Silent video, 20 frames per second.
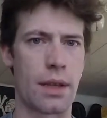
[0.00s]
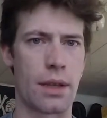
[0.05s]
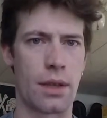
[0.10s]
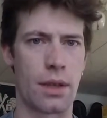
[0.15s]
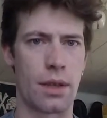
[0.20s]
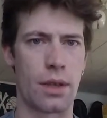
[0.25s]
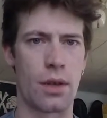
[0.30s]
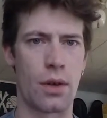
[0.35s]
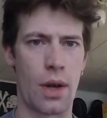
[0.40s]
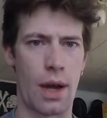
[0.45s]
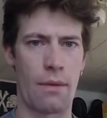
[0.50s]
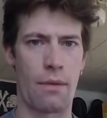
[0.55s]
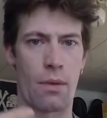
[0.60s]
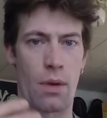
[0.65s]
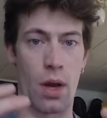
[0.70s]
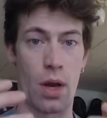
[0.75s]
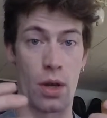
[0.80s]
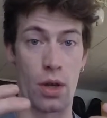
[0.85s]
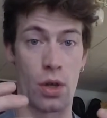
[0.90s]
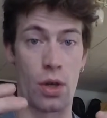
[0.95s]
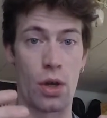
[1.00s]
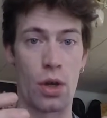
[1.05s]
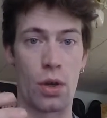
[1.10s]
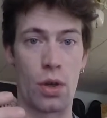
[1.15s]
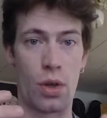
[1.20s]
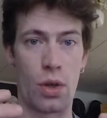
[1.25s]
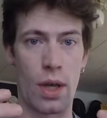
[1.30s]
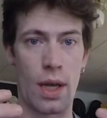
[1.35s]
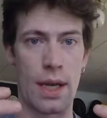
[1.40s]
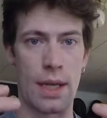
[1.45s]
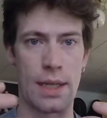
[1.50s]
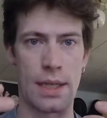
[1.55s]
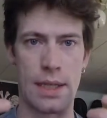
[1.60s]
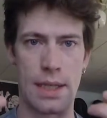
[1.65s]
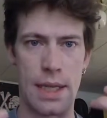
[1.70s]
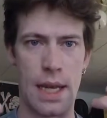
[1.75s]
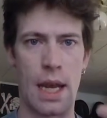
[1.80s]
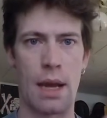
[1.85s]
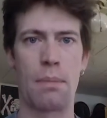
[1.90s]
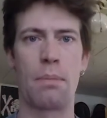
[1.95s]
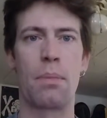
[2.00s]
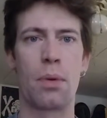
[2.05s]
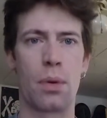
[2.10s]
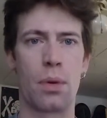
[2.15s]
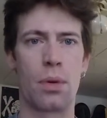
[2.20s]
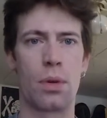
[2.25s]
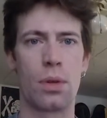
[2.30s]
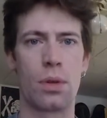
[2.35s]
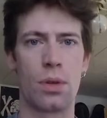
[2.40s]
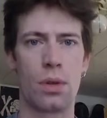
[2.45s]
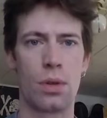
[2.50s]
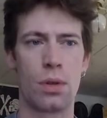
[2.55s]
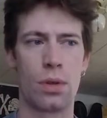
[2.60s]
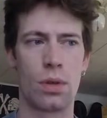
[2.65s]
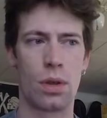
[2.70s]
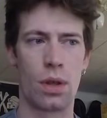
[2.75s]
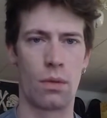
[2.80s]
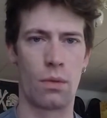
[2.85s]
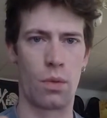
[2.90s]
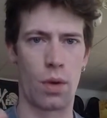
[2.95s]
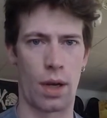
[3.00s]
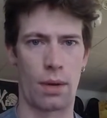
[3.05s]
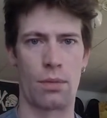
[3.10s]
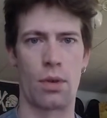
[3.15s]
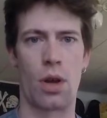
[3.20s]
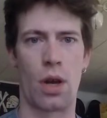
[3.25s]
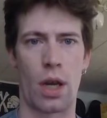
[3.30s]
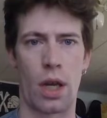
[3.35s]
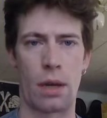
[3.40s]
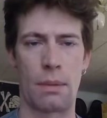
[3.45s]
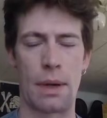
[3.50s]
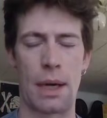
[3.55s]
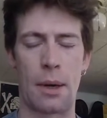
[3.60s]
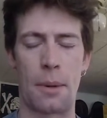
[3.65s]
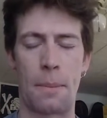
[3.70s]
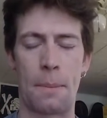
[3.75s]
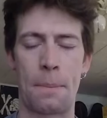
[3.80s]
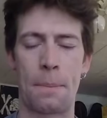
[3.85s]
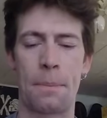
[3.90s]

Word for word: That you have a, a good example of what I'm talking about.